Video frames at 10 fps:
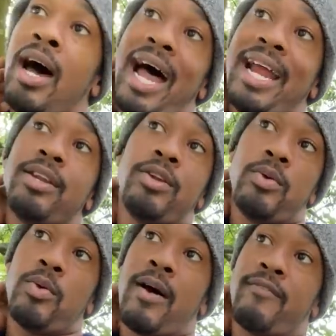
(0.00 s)
I
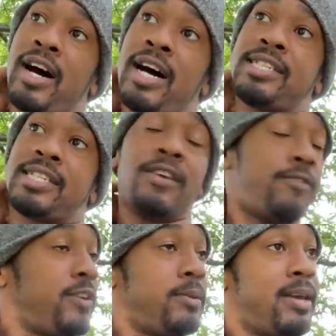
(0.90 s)
knew of a husky
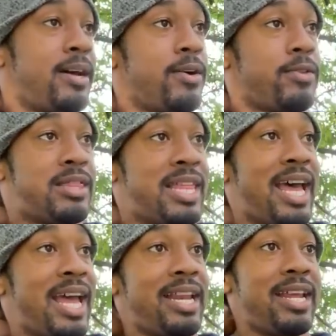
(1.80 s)
female
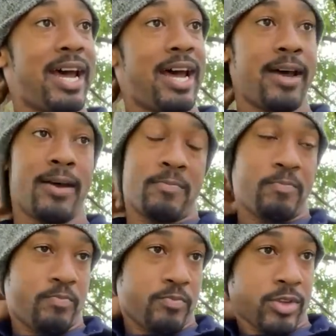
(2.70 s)
that, um,